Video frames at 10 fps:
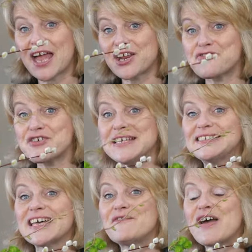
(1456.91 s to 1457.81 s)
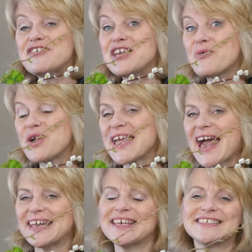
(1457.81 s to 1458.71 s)
and create a very
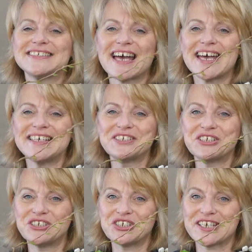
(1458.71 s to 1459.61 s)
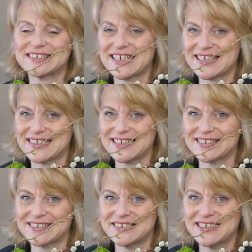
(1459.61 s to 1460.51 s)
organic design just like
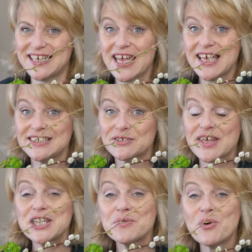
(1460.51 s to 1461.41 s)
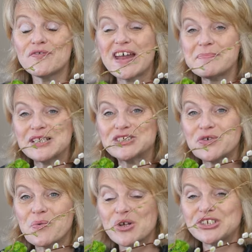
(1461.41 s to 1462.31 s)
this. So thank you all very much
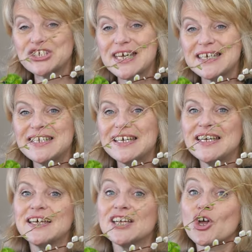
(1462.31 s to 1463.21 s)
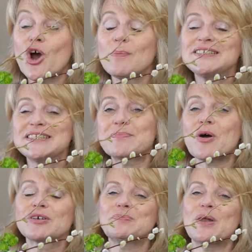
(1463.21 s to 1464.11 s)
for watching. Comment in the
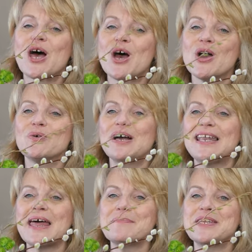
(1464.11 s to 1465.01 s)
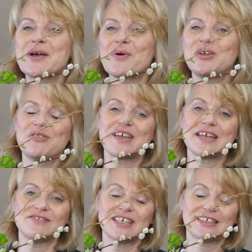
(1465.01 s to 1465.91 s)
box below. Let me know what you
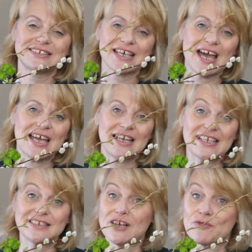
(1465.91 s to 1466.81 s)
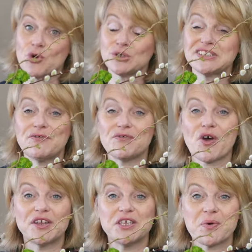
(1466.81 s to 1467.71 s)
think of this style. And of course, if you've
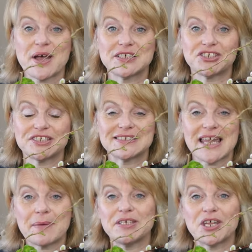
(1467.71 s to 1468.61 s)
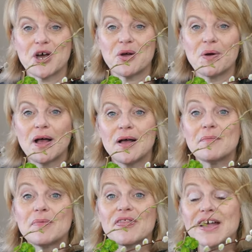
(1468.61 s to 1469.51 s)
got any questions, let me know.
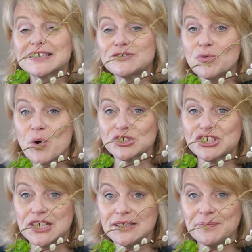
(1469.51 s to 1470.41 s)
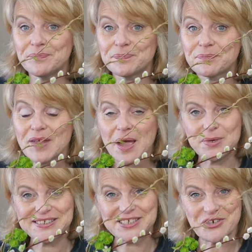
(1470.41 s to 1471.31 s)
But thanks for watching and
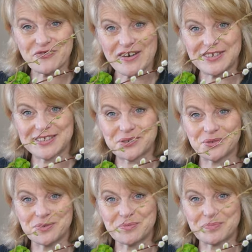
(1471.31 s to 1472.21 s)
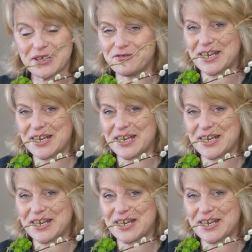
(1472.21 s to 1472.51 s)
we'll see you very soon. Bye for